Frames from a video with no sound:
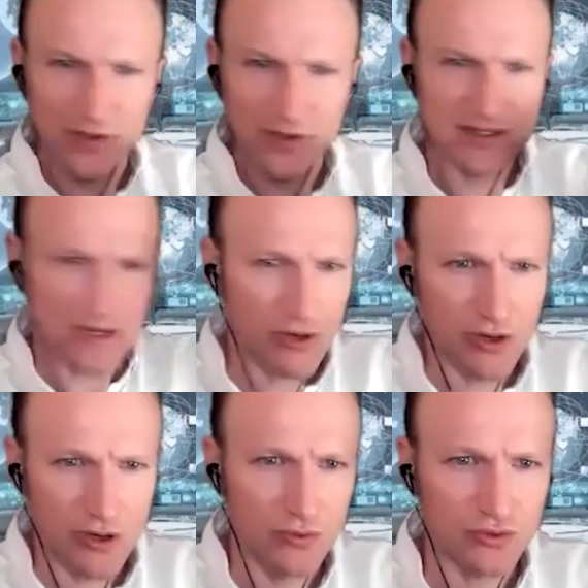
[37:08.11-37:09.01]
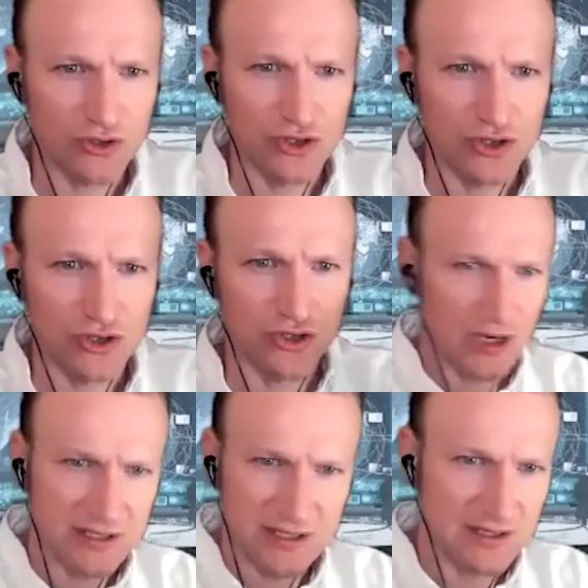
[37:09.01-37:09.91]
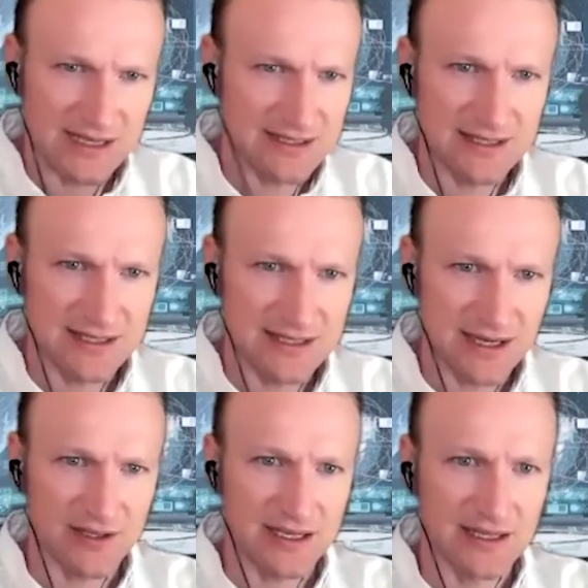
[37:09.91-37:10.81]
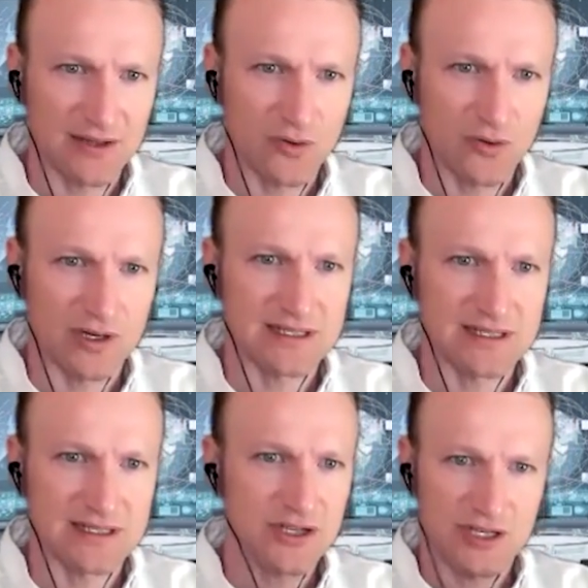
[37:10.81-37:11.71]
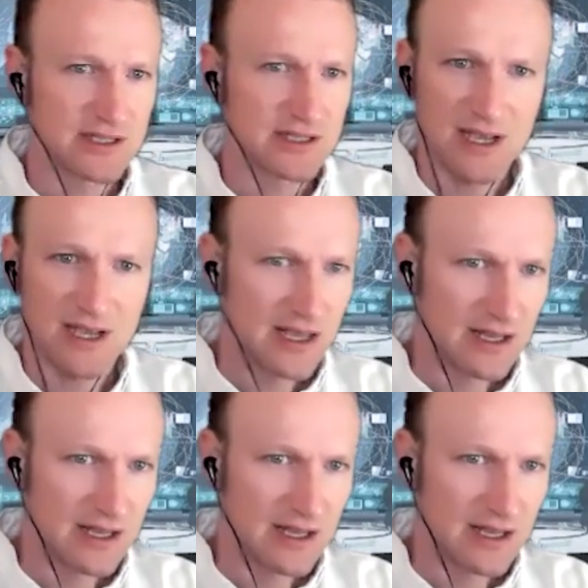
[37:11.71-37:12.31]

zero trust necessarily in the organizations